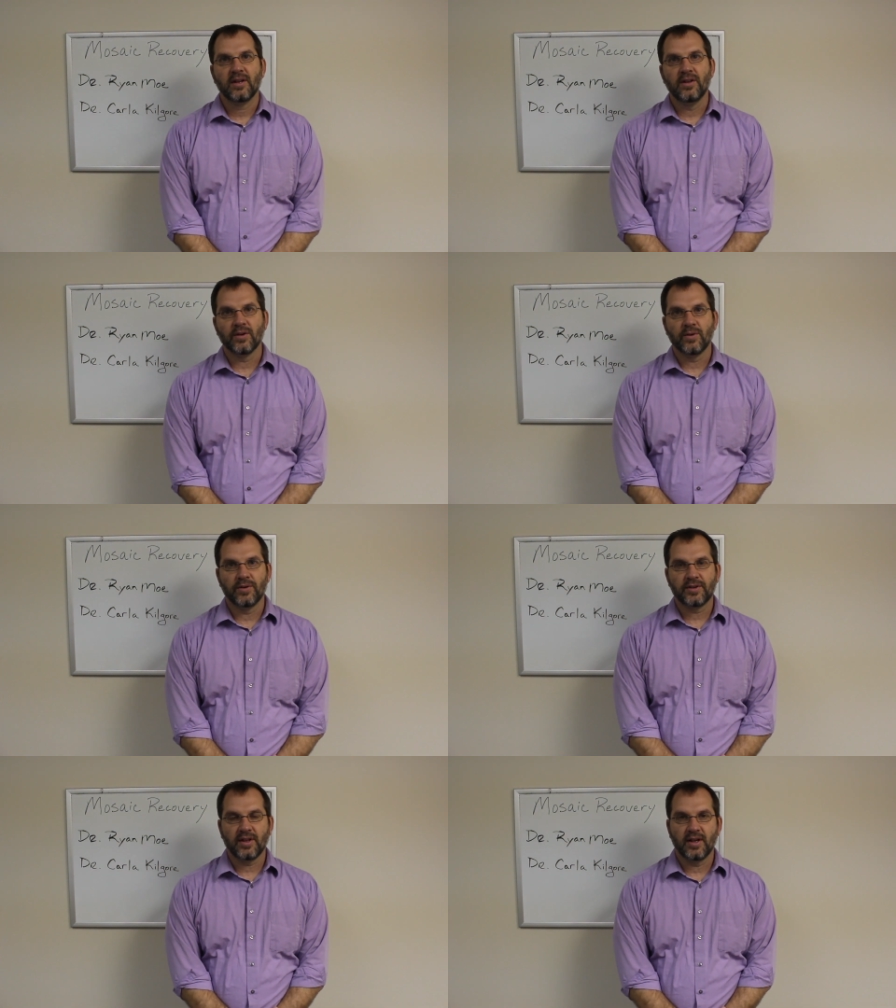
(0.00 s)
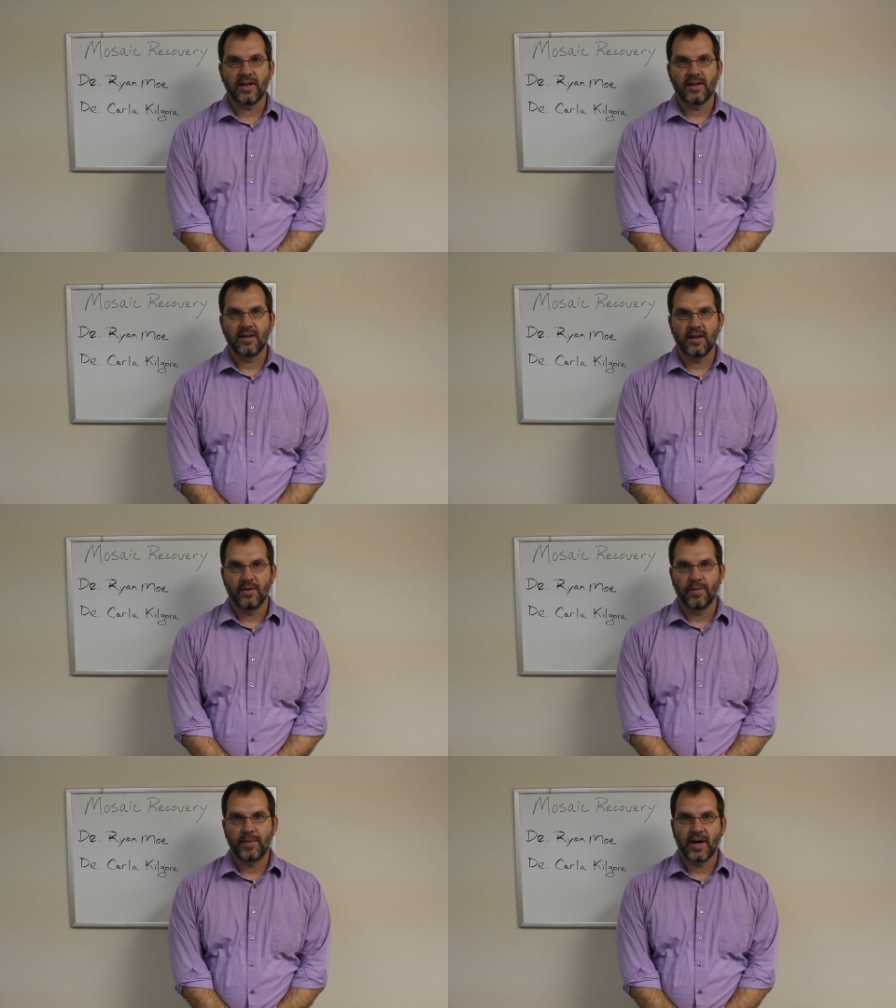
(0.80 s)
Kilgore's client
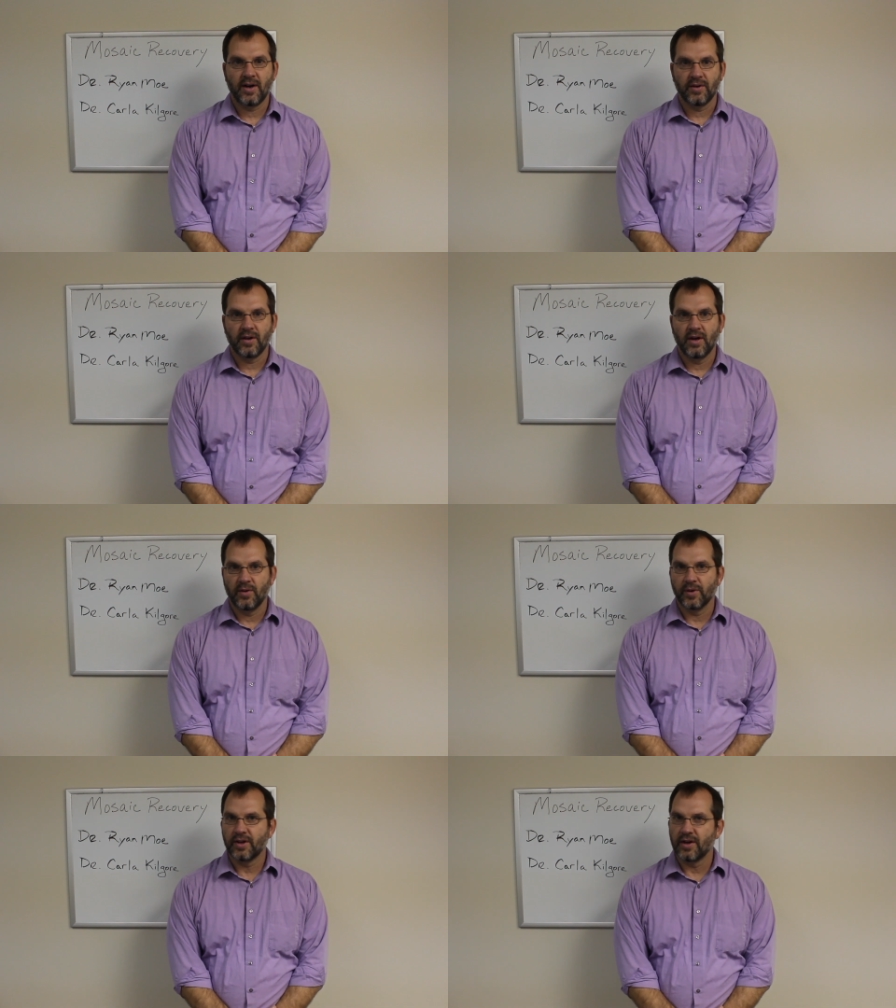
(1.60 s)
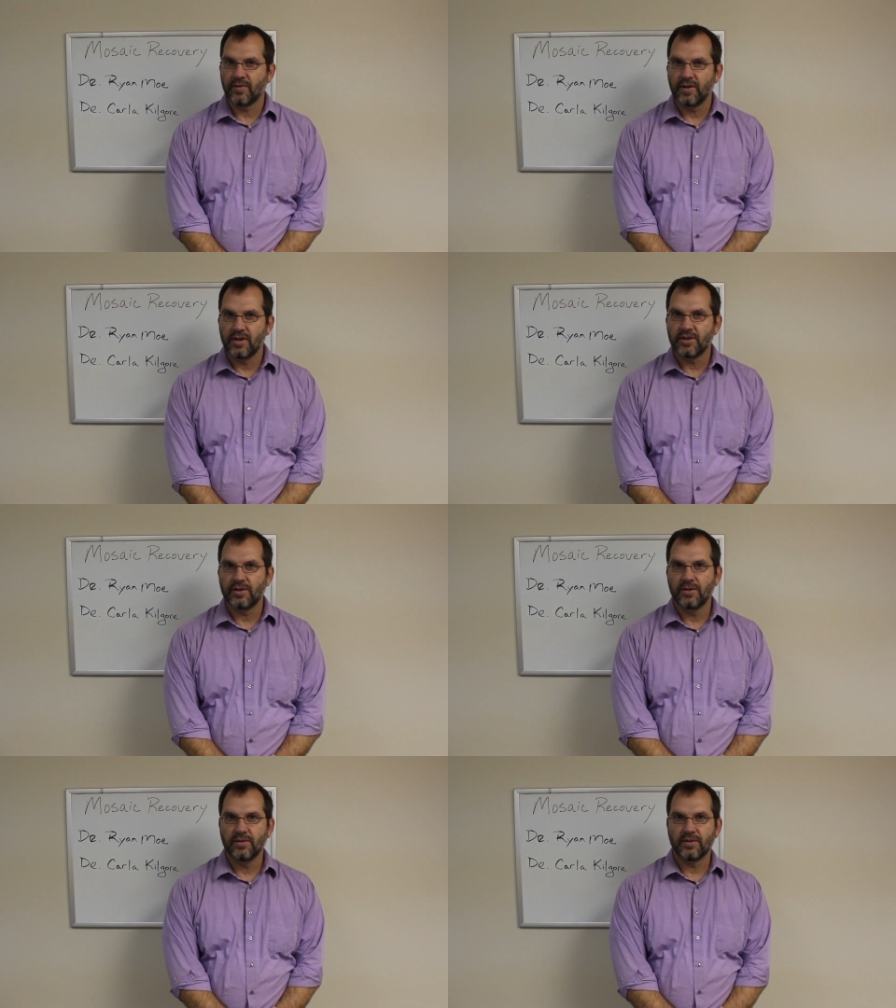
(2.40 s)
about recovery
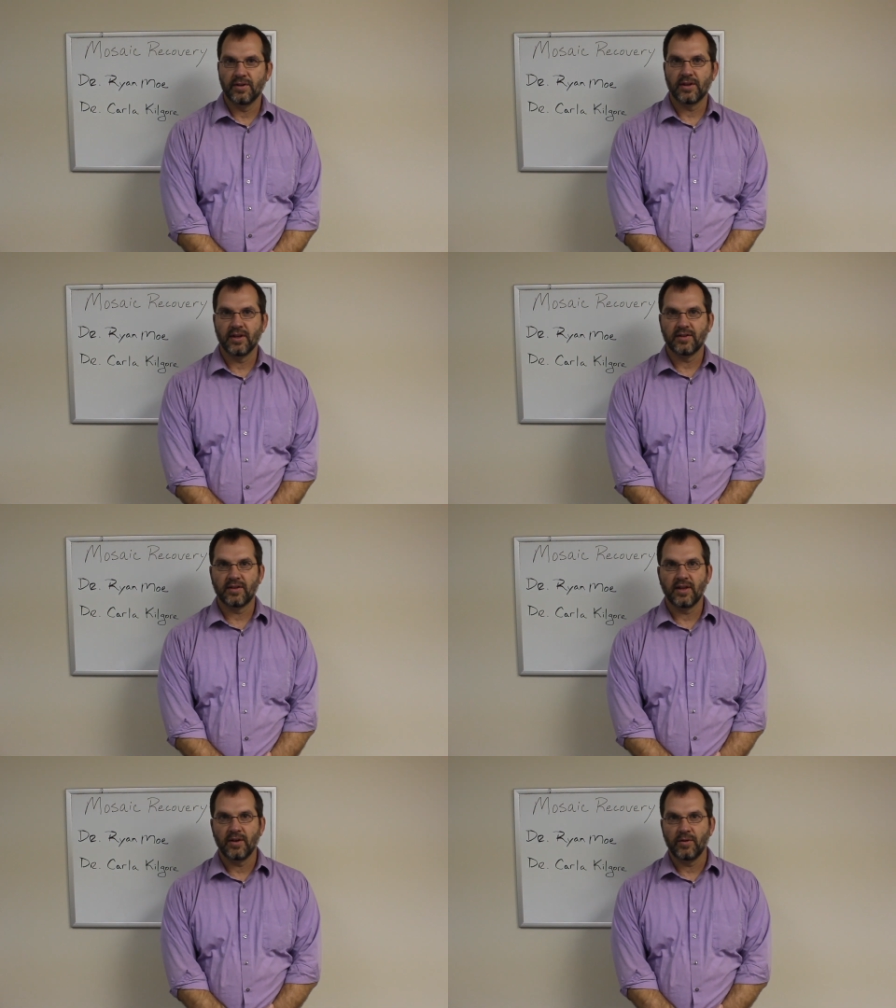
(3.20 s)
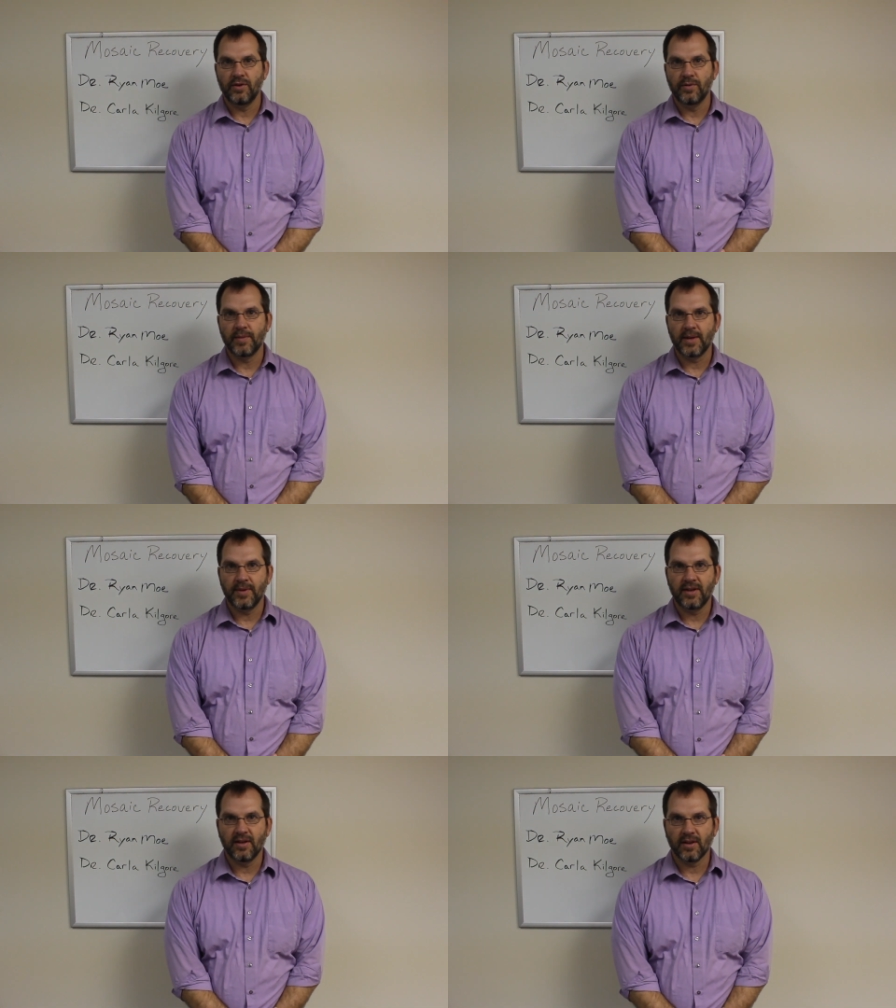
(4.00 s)
issues and things that you may
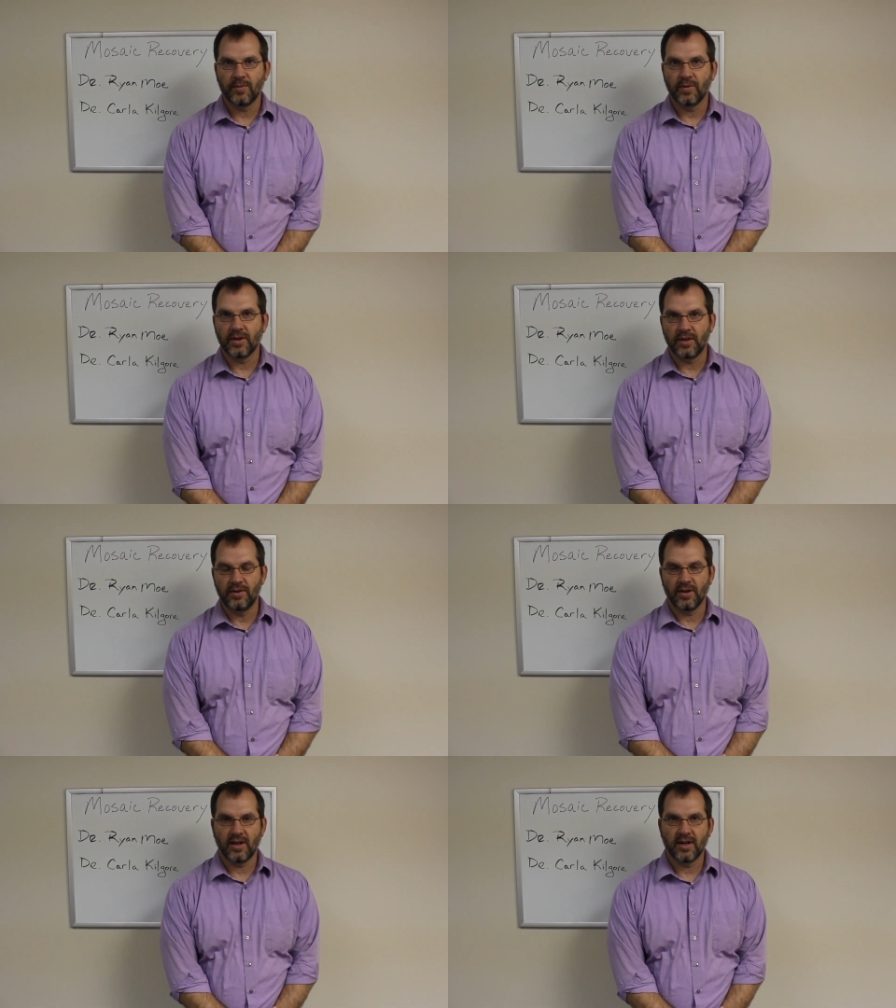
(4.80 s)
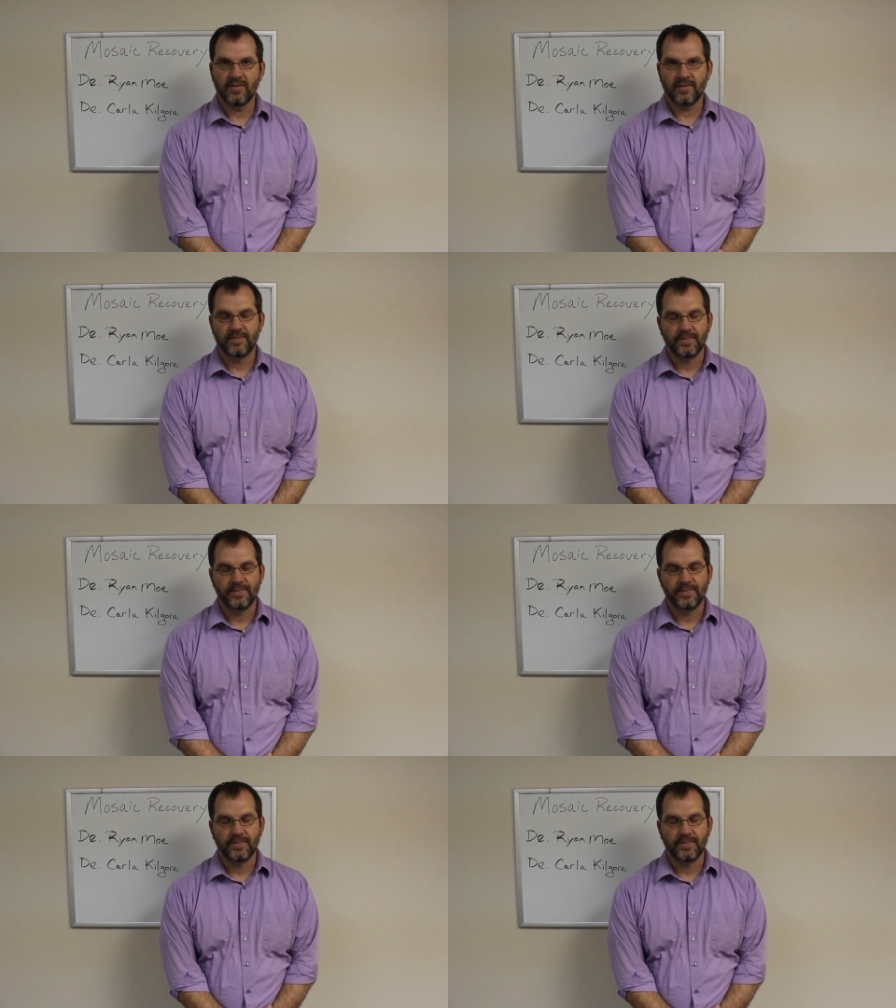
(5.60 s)
be dealing with in your life.